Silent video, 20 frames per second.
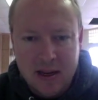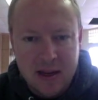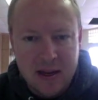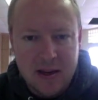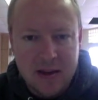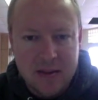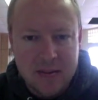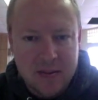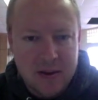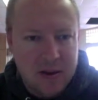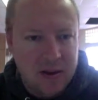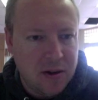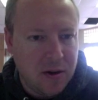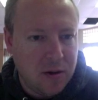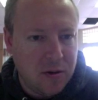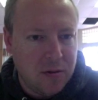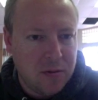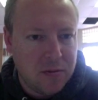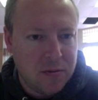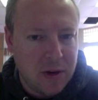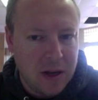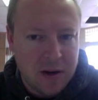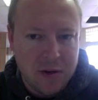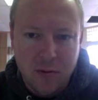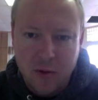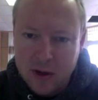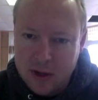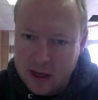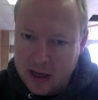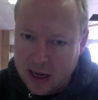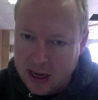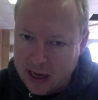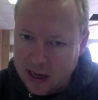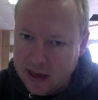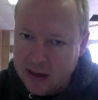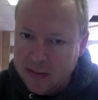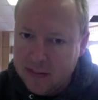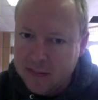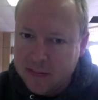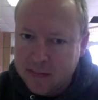one
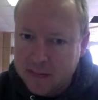guy